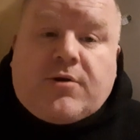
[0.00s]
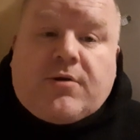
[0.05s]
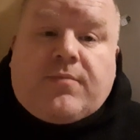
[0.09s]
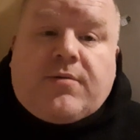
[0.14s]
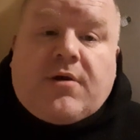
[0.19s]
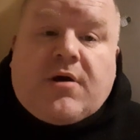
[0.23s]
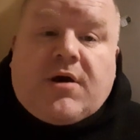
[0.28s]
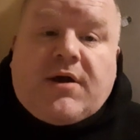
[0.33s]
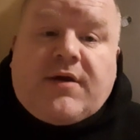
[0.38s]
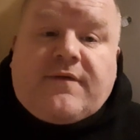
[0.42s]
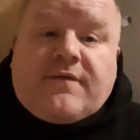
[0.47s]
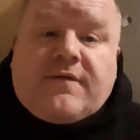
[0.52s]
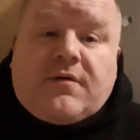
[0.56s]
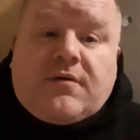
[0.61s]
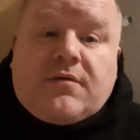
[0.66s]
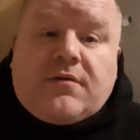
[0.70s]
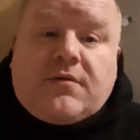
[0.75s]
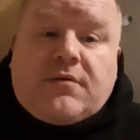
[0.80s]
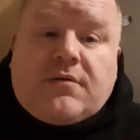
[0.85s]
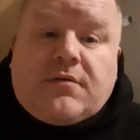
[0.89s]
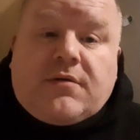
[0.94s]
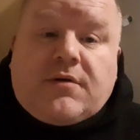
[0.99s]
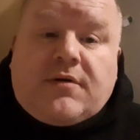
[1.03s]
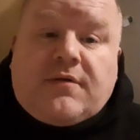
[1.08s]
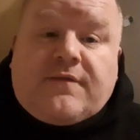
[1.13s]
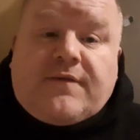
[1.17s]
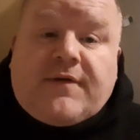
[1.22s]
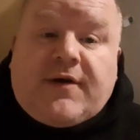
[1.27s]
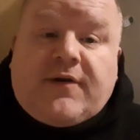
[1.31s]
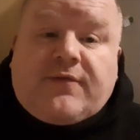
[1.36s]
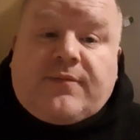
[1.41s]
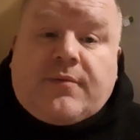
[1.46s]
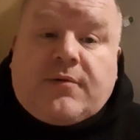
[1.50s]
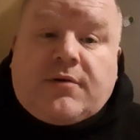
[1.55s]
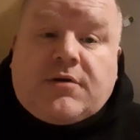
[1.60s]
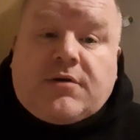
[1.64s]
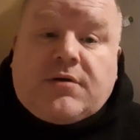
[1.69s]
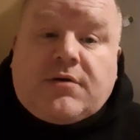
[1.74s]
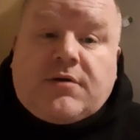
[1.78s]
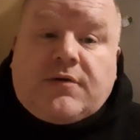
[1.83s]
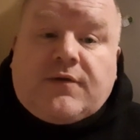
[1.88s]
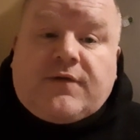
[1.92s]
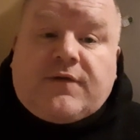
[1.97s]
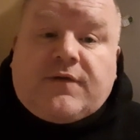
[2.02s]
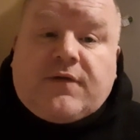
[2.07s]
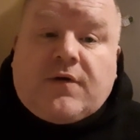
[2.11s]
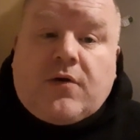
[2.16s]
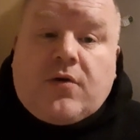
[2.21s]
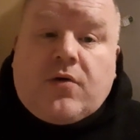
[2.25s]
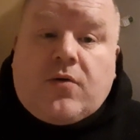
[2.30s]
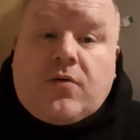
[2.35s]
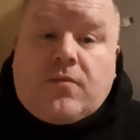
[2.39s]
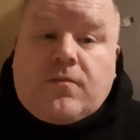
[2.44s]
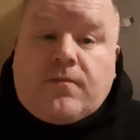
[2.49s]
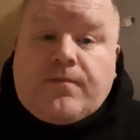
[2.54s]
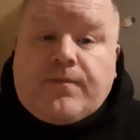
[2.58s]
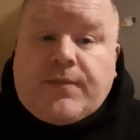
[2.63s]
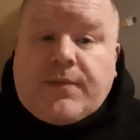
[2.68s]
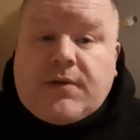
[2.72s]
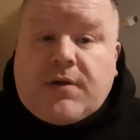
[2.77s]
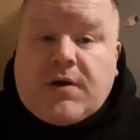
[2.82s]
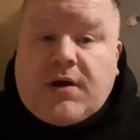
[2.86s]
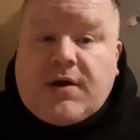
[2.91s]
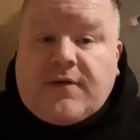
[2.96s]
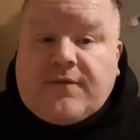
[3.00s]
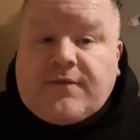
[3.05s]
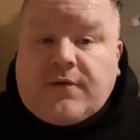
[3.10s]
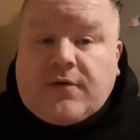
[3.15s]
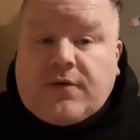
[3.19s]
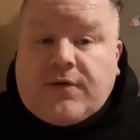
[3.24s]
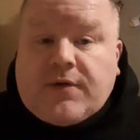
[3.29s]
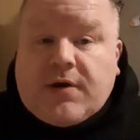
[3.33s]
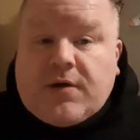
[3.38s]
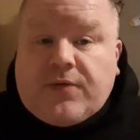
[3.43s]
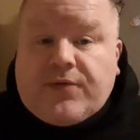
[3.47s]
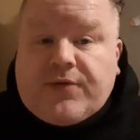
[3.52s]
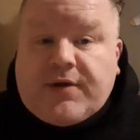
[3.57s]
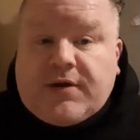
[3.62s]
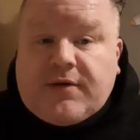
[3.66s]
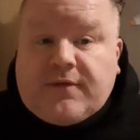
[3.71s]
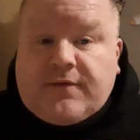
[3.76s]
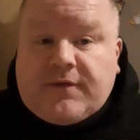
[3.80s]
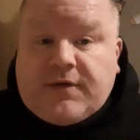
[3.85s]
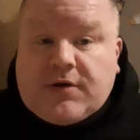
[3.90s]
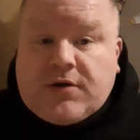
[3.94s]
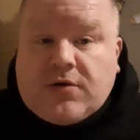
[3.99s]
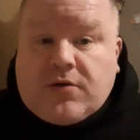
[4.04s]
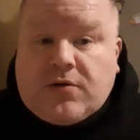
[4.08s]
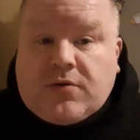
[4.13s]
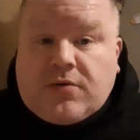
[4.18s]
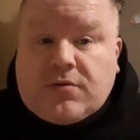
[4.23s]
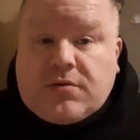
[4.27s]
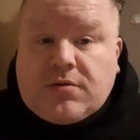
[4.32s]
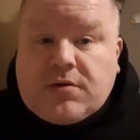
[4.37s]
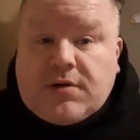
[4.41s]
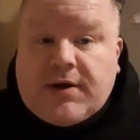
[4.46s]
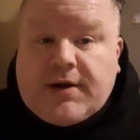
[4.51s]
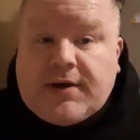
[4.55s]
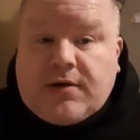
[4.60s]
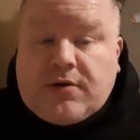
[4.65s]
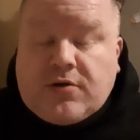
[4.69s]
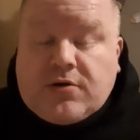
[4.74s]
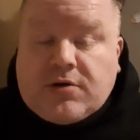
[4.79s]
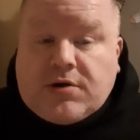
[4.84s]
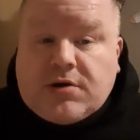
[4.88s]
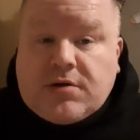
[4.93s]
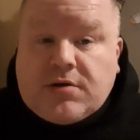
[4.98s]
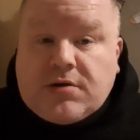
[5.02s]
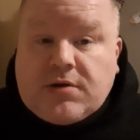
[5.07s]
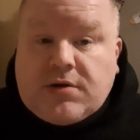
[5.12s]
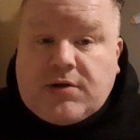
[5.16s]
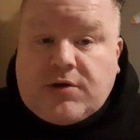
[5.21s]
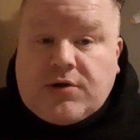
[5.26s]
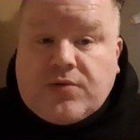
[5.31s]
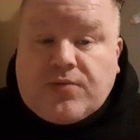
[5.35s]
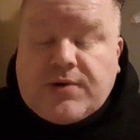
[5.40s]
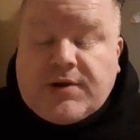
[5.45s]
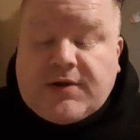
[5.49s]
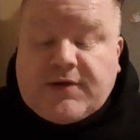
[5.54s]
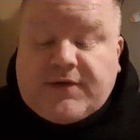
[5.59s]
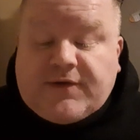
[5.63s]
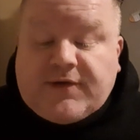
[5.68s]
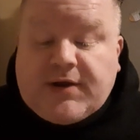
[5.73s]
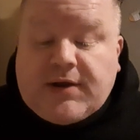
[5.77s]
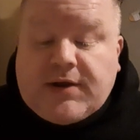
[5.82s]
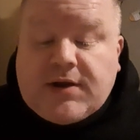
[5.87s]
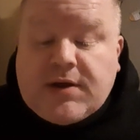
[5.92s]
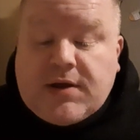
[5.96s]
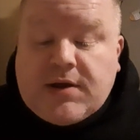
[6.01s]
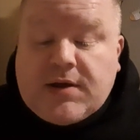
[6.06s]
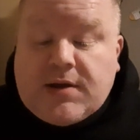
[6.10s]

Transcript: live on Facebook, so I have no doubt that if you go and look, you will see,